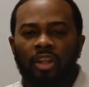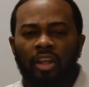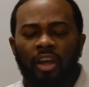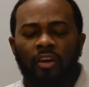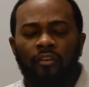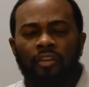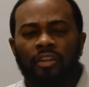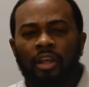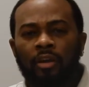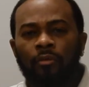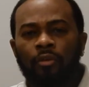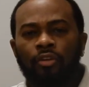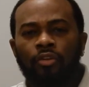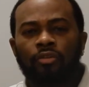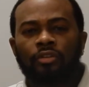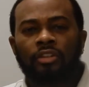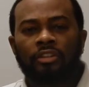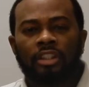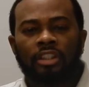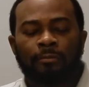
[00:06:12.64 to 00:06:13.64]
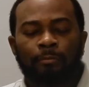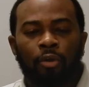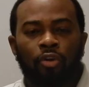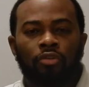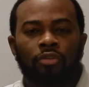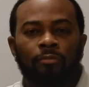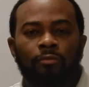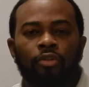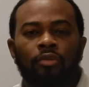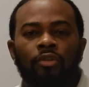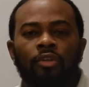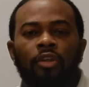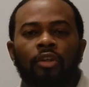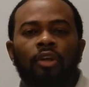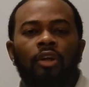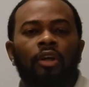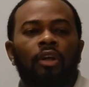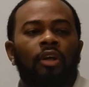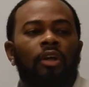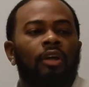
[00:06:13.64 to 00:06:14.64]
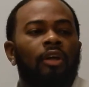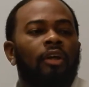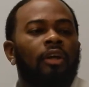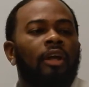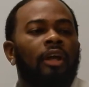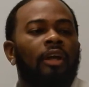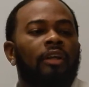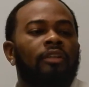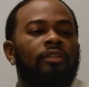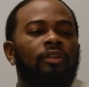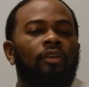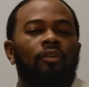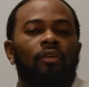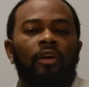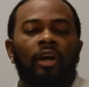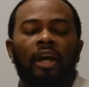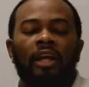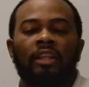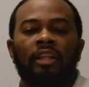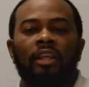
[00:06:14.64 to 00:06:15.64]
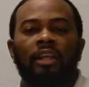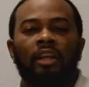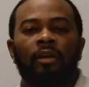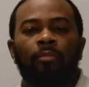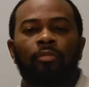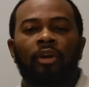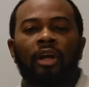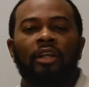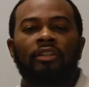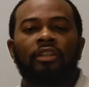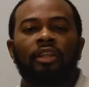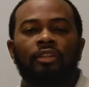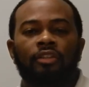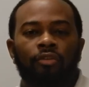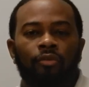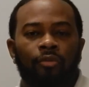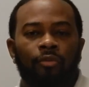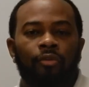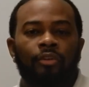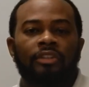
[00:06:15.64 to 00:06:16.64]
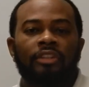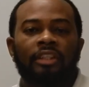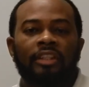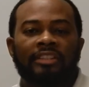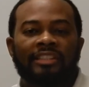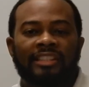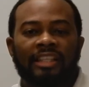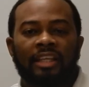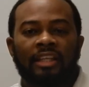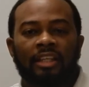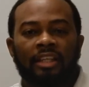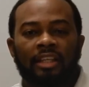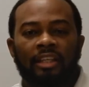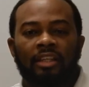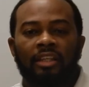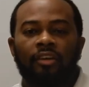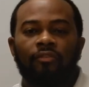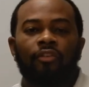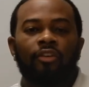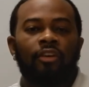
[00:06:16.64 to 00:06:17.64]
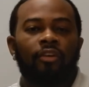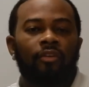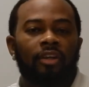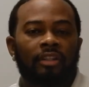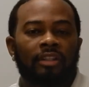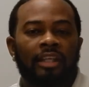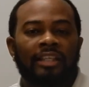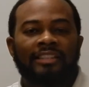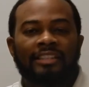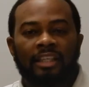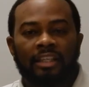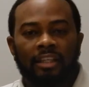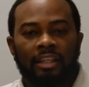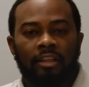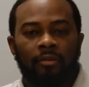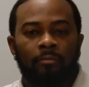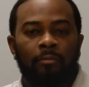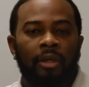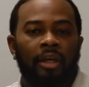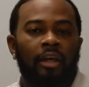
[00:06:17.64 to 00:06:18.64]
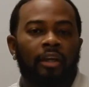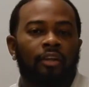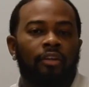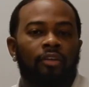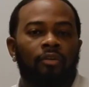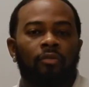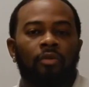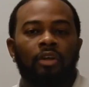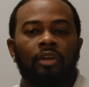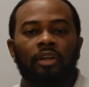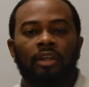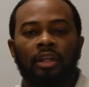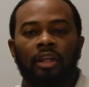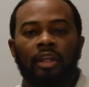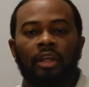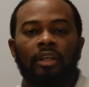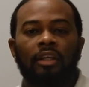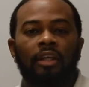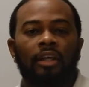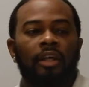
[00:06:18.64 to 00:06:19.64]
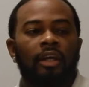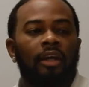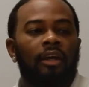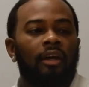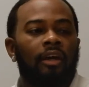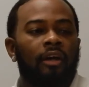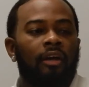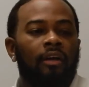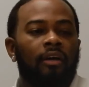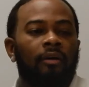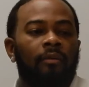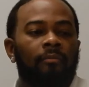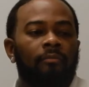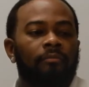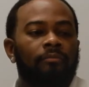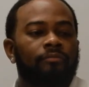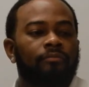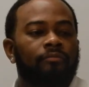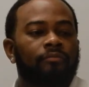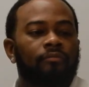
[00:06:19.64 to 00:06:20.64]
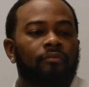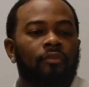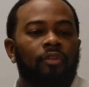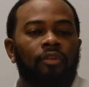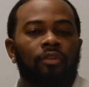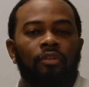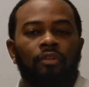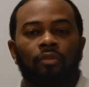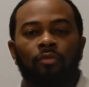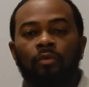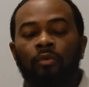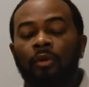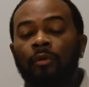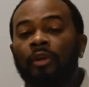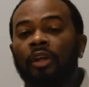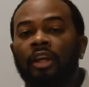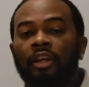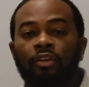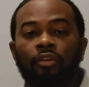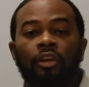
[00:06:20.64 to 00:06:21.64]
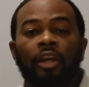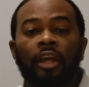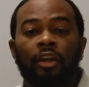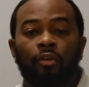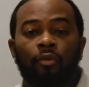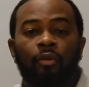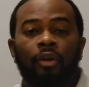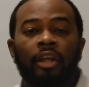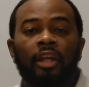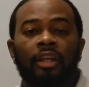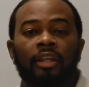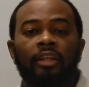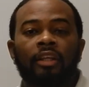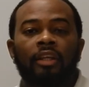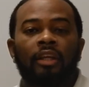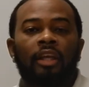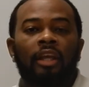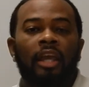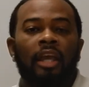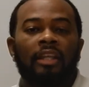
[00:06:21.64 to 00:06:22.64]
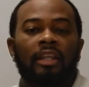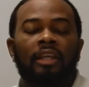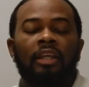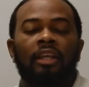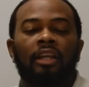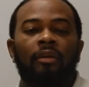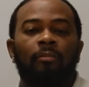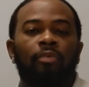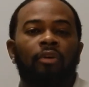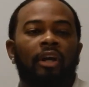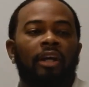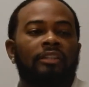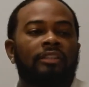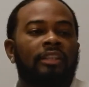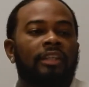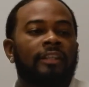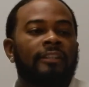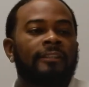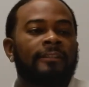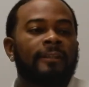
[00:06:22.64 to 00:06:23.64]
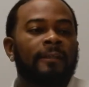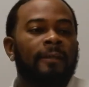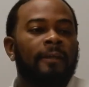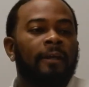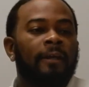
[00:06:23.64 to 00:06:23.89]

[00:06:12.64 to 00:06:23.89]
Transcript: Everything we use is disposable. And so at the end of the process, you will receive saline. If you don't get that saline back, you will get you will give you Gatorade at the end of the process.